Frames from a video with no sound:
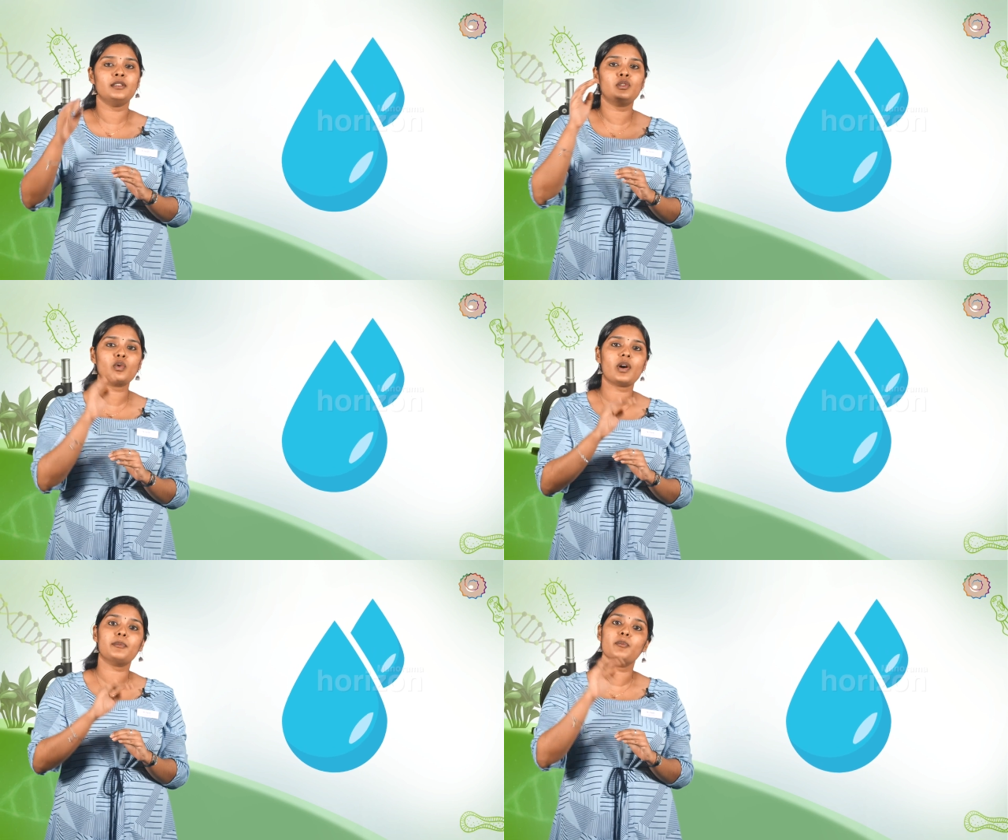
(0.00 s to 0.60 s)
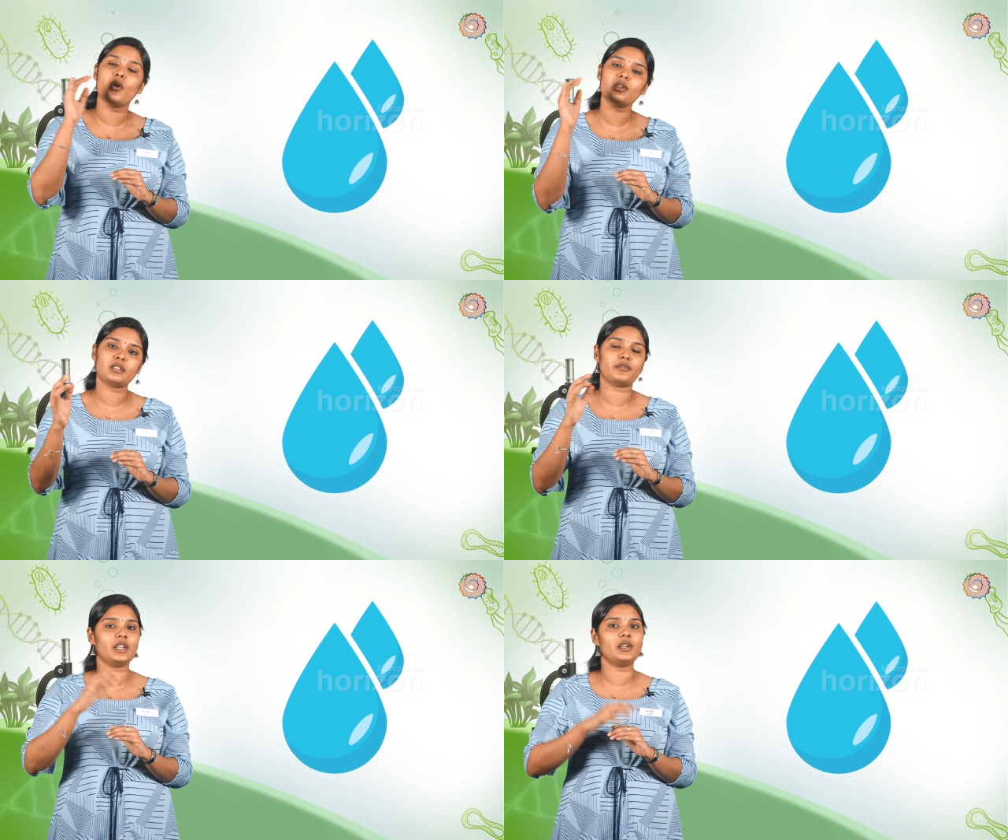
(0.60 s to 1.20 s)
throughout most
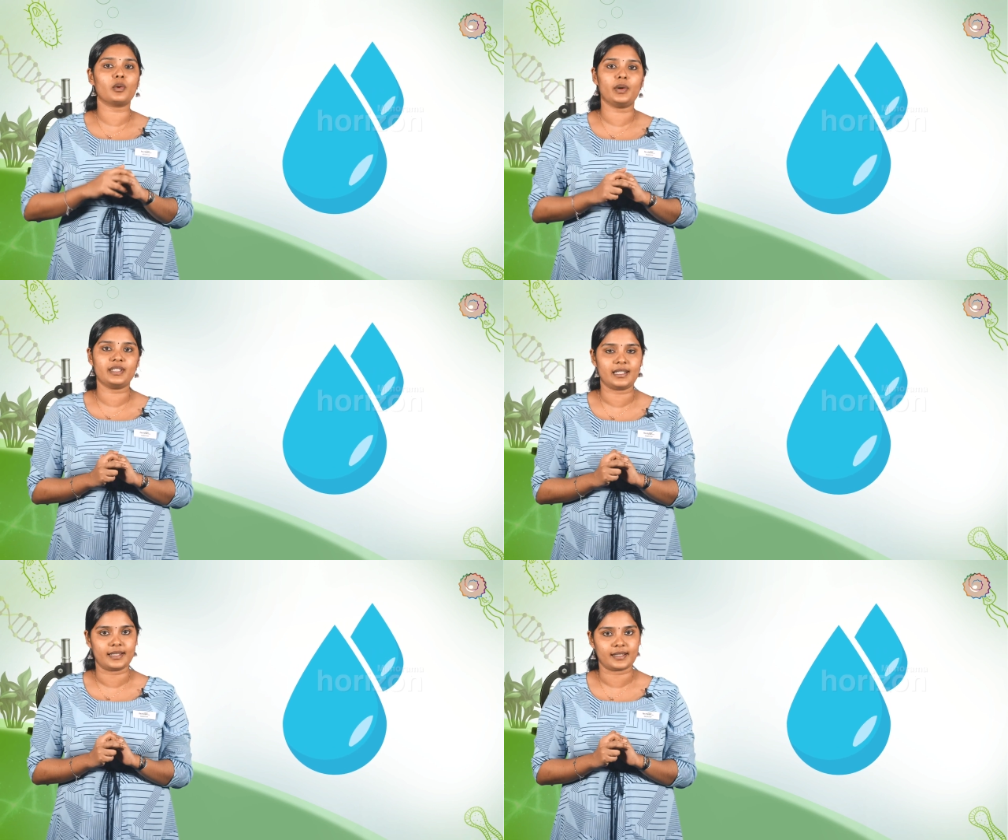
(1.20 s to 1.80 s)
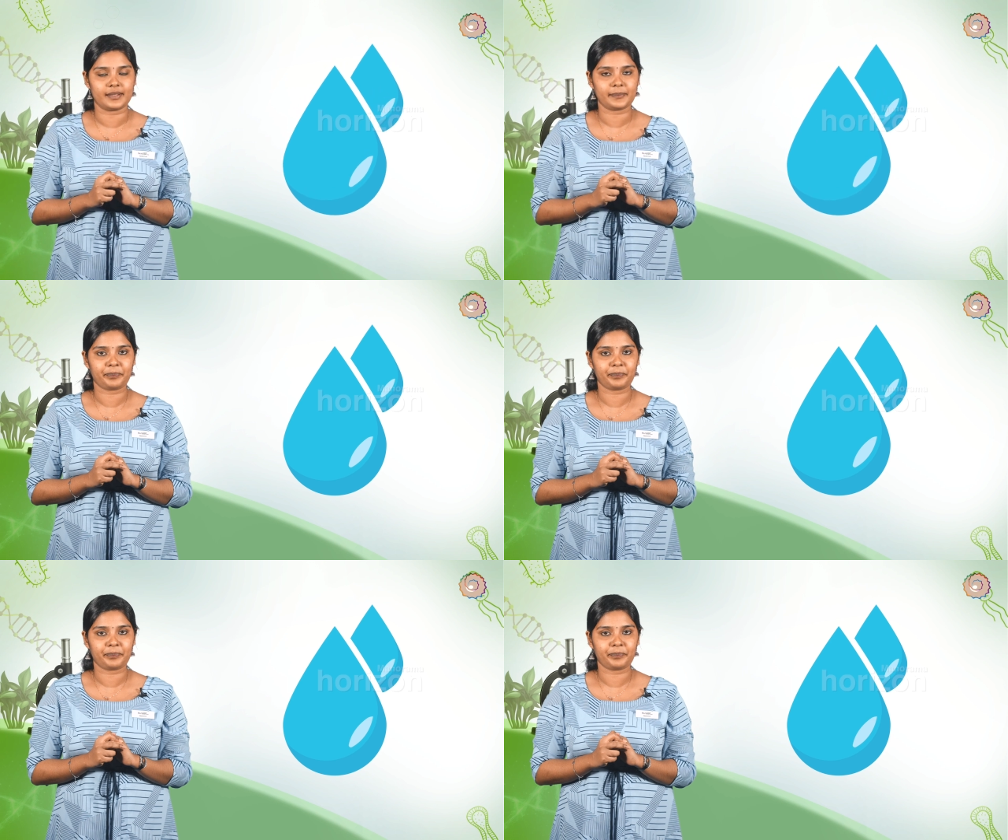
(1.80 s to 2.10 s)
of the growing season.